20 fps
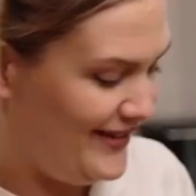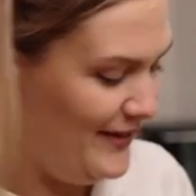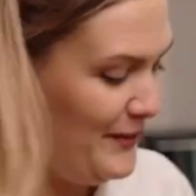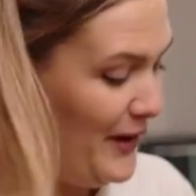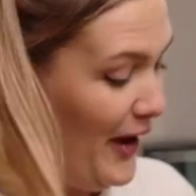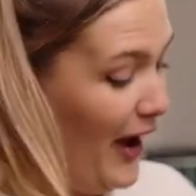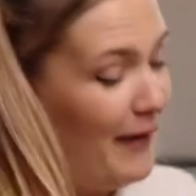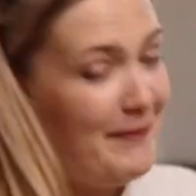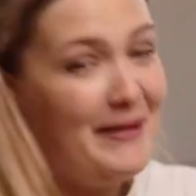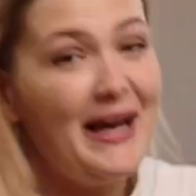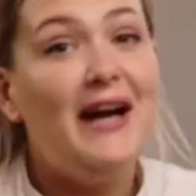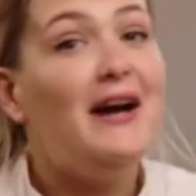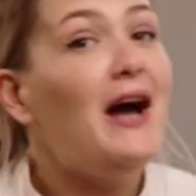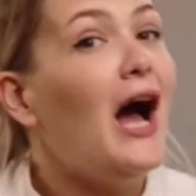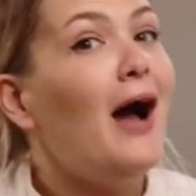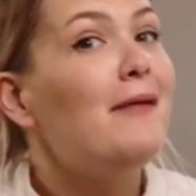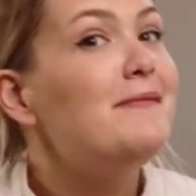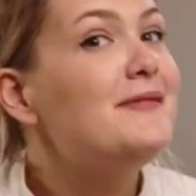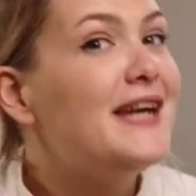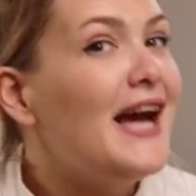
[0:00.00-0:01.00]
I'm
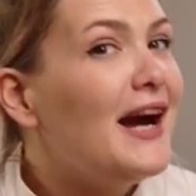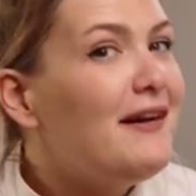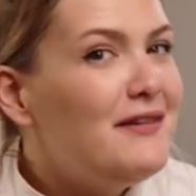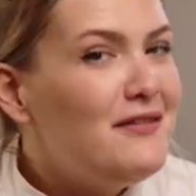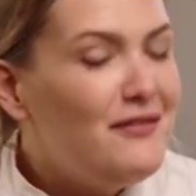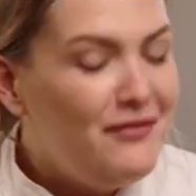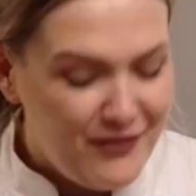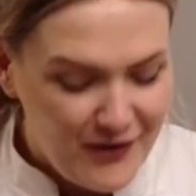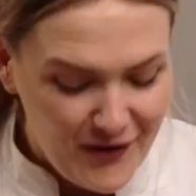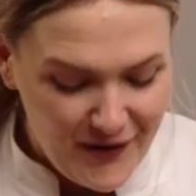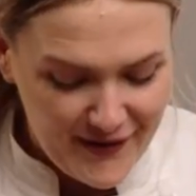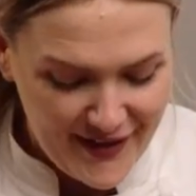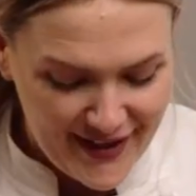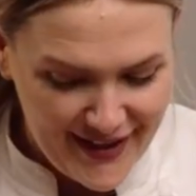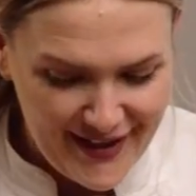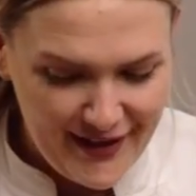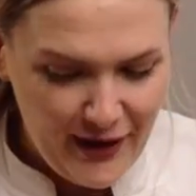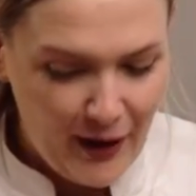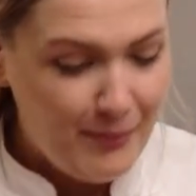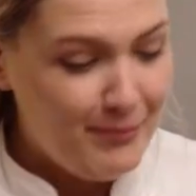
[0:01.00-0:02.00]
going for
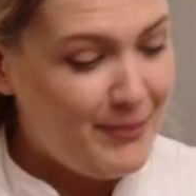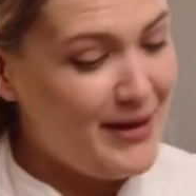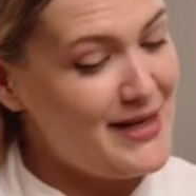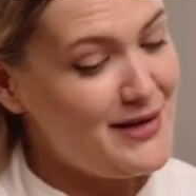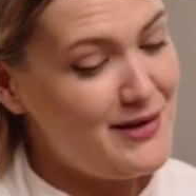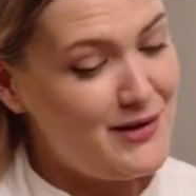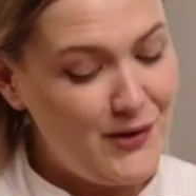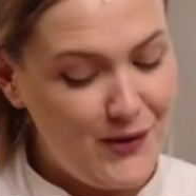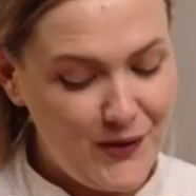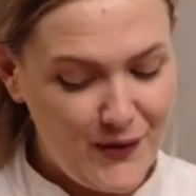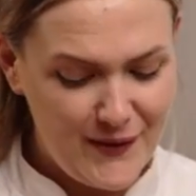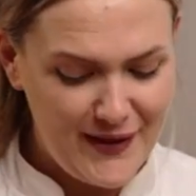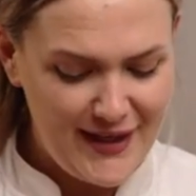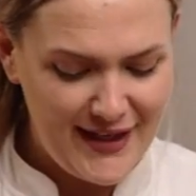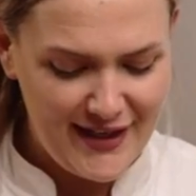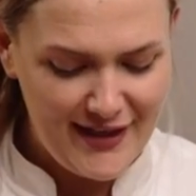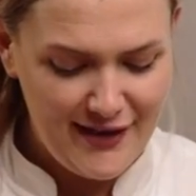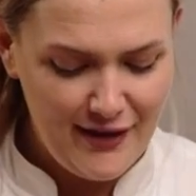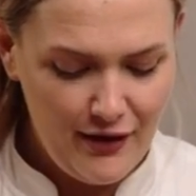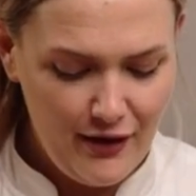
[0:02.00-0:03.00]
it. I'm being
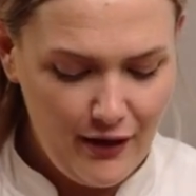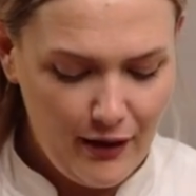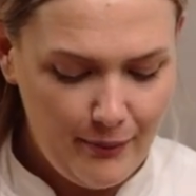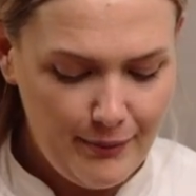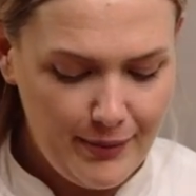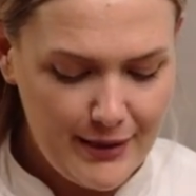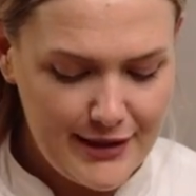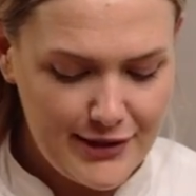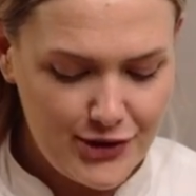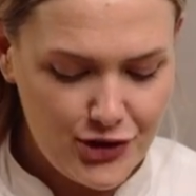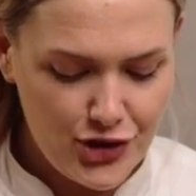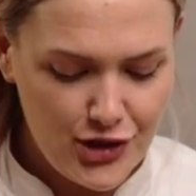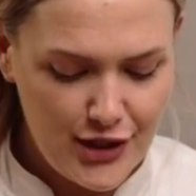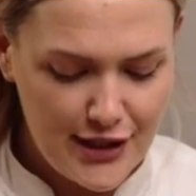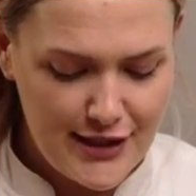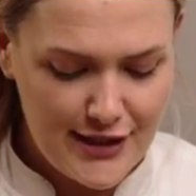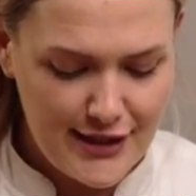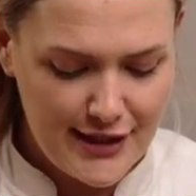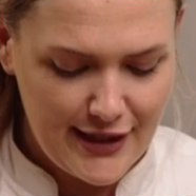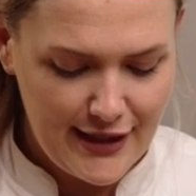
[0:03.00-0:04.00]
naughty. I'm being
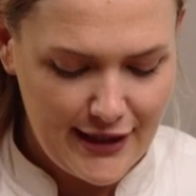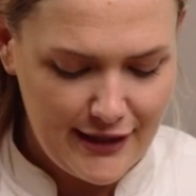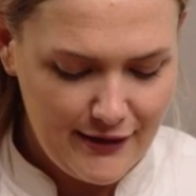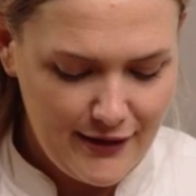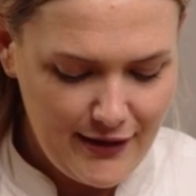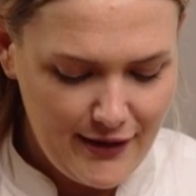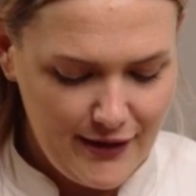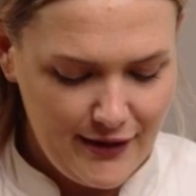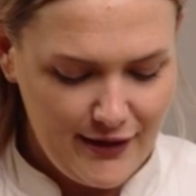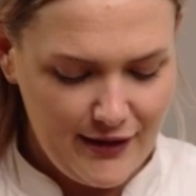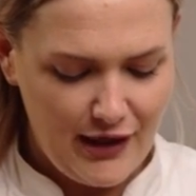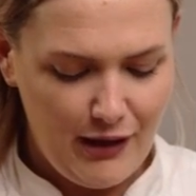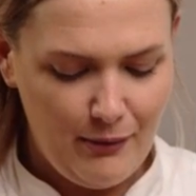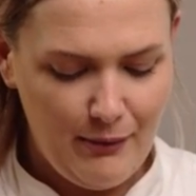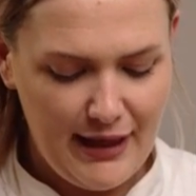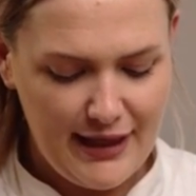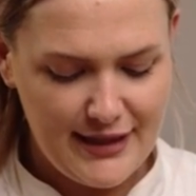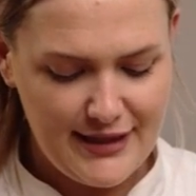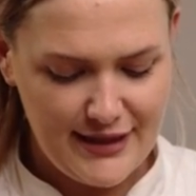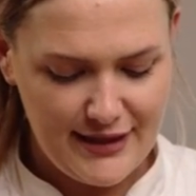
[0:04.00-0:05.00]
cheeky. I'm
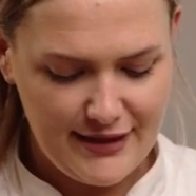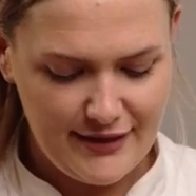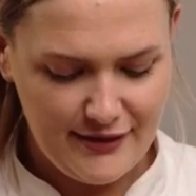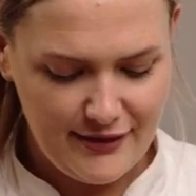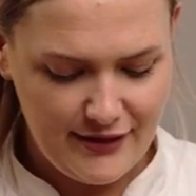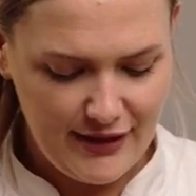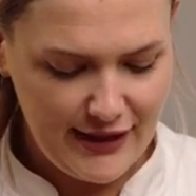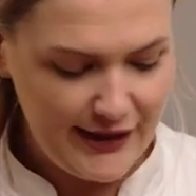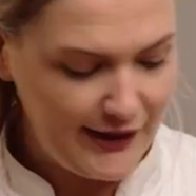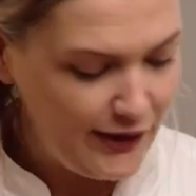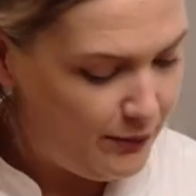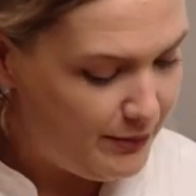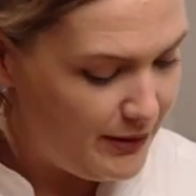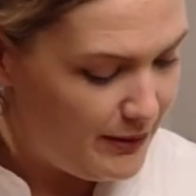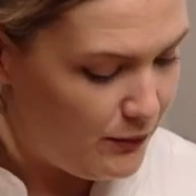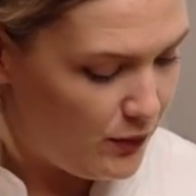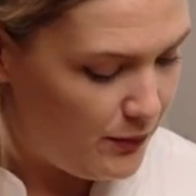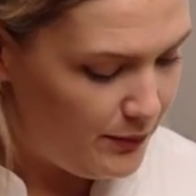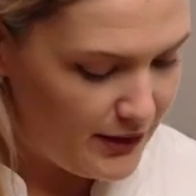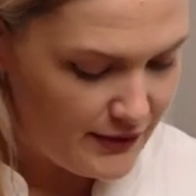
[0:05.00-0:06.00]
adding a little bit
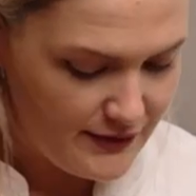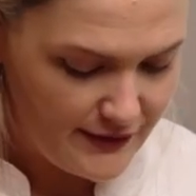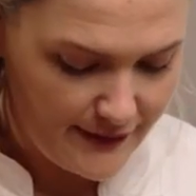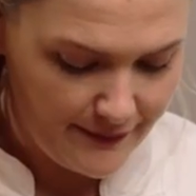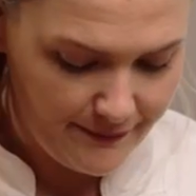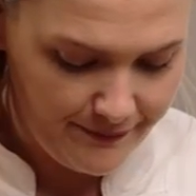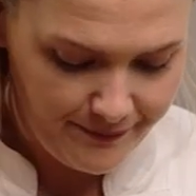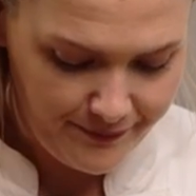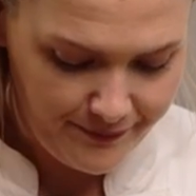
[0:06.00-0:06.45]
more butter.